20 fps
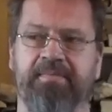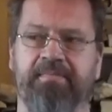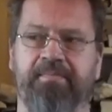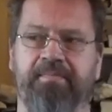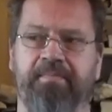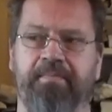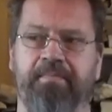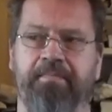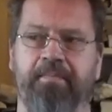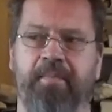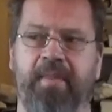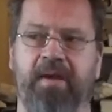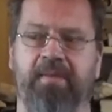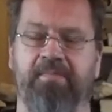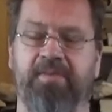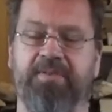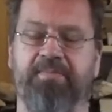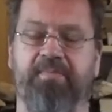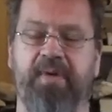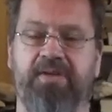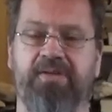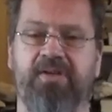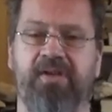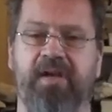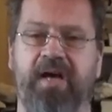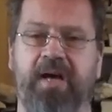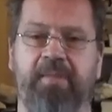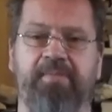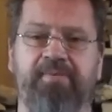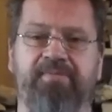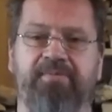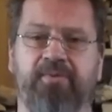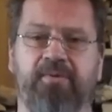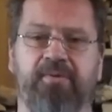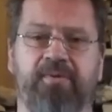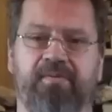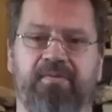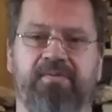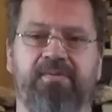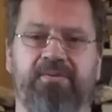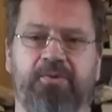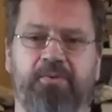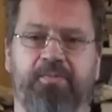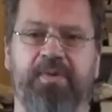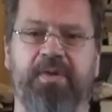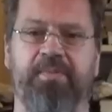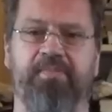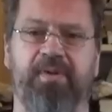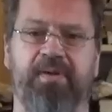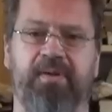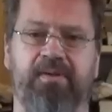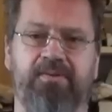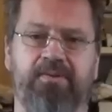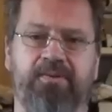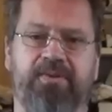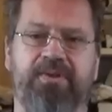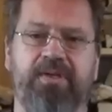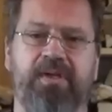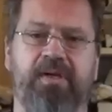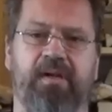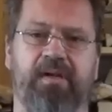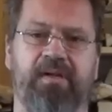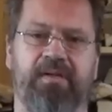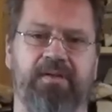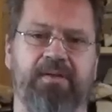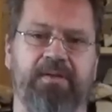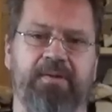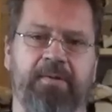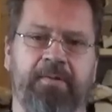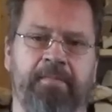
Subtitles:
I'm especially happy for you people in New Zealand.